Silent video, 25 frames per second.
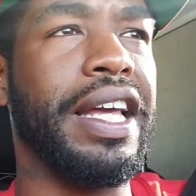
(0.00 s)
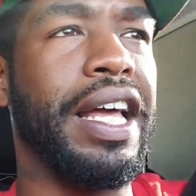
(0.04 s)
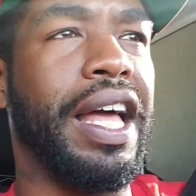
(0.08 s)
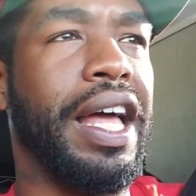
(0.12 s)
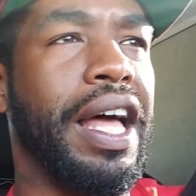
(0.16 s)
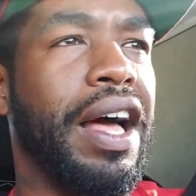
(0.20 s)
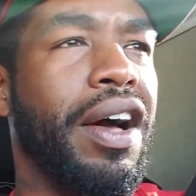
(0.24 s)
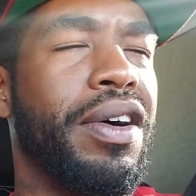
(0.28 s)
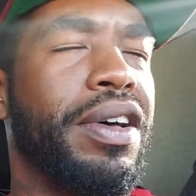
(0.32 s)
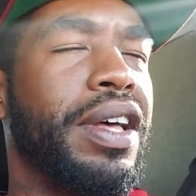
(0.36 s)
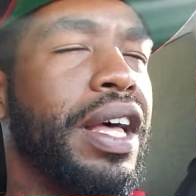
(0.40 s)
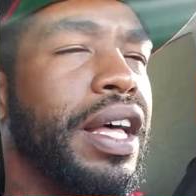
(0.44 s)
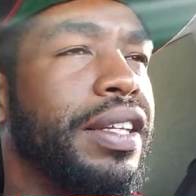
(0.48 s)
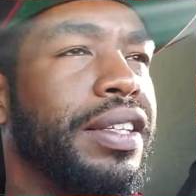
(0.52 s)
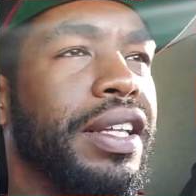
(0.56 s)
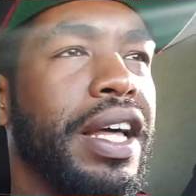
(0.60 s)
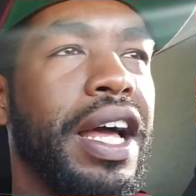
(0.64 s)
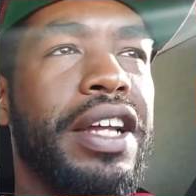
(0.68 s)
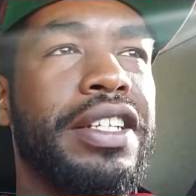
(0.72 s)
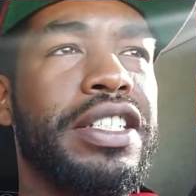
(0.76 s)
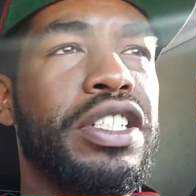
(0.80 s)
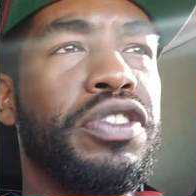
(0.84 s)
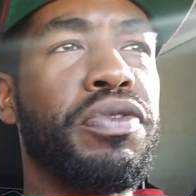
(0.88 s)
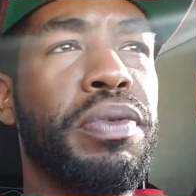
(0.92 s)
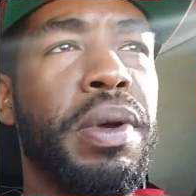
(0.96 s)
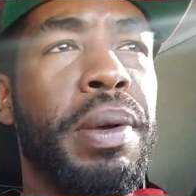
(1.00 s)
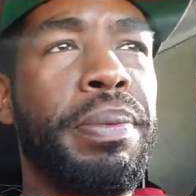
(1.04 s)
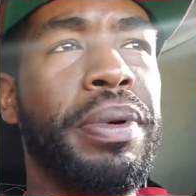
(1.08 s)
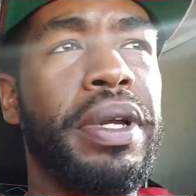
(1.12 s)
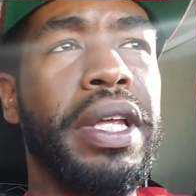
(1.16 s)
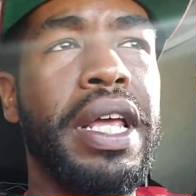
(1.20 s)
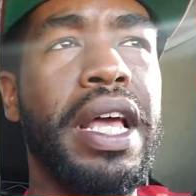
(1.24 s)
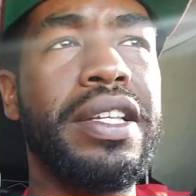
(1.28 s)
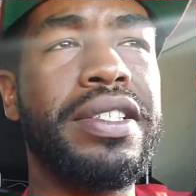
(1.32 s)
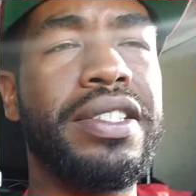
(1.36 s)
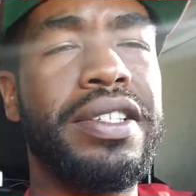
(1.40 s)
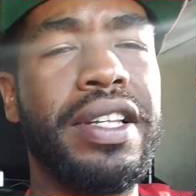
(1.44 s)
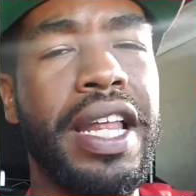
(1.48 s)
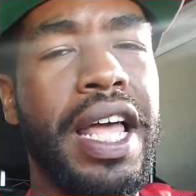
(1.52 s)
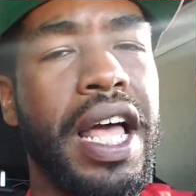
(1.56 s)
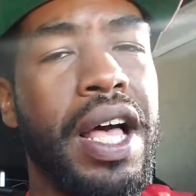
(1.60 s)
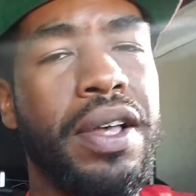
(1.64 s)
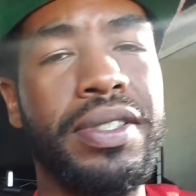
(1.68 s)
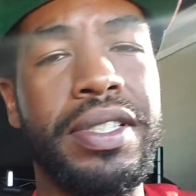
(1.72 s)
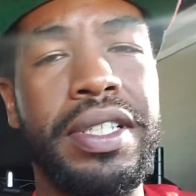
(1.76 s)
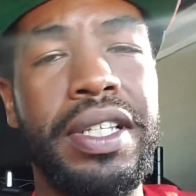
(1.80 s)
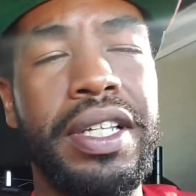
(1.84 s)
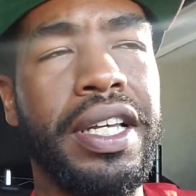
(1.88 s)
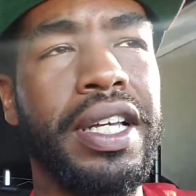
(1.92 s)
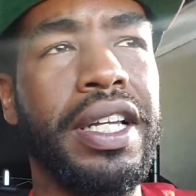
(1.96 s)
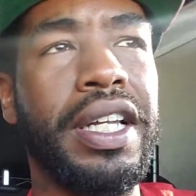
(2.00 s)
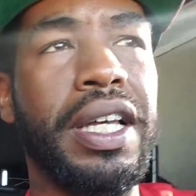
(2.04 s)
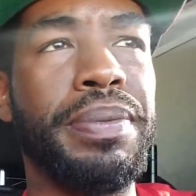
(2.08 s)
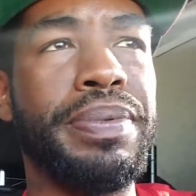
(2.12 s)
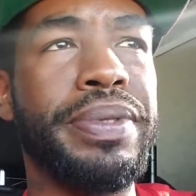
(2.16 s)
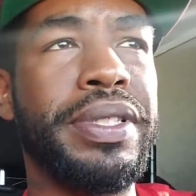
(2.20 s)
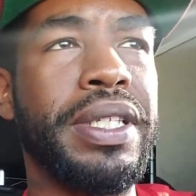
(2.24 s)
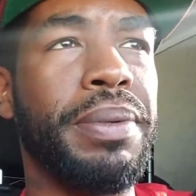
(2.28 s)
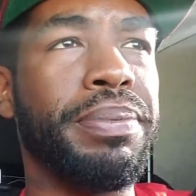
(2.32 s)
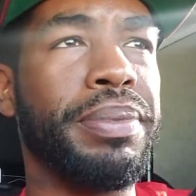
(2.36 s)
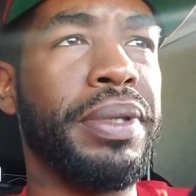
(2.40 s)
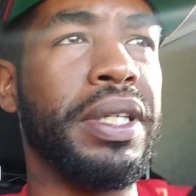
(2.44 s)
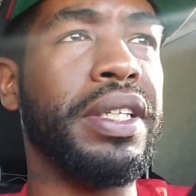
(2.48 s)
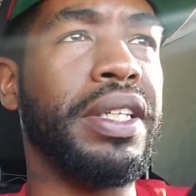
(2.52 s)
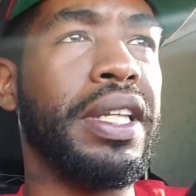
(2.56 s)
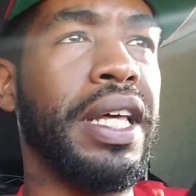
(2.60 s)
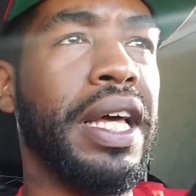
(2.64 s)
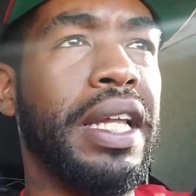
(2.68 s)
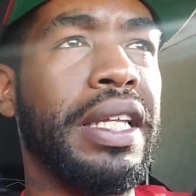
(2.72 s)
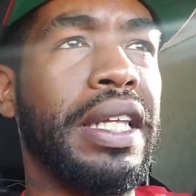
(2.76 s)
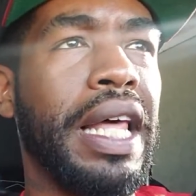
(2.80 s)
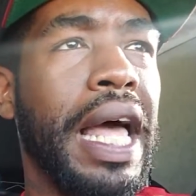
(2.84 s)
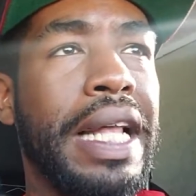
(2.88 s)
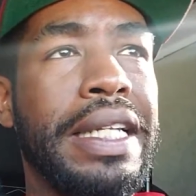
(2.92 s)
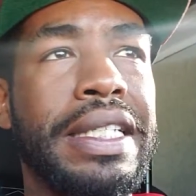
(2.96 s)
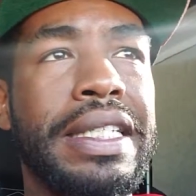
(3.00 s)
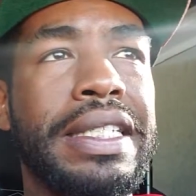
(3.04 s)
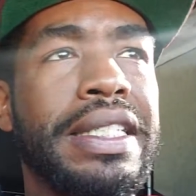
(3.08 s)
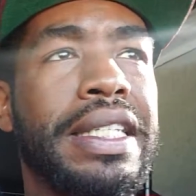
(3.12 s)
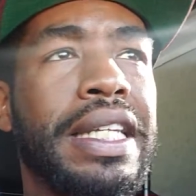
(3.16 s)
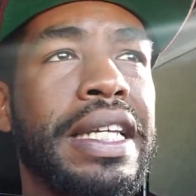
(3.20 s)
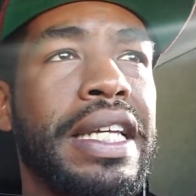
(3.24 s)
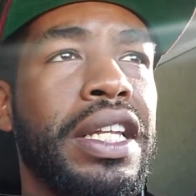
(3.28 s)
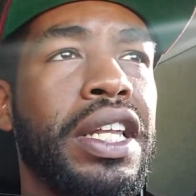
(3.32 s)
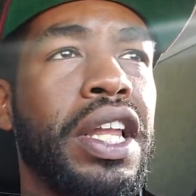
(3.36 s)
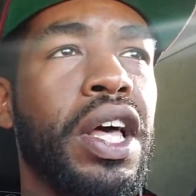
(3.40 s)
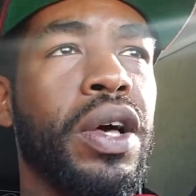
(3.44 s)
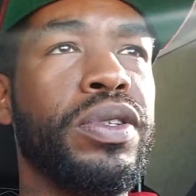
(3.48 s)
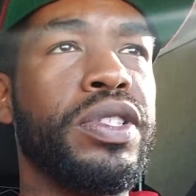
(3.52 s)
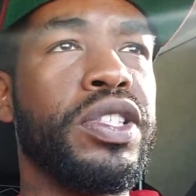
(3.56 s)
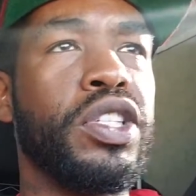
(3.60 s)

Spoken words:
I just remember yesterday I was looking up something that I just didn't know.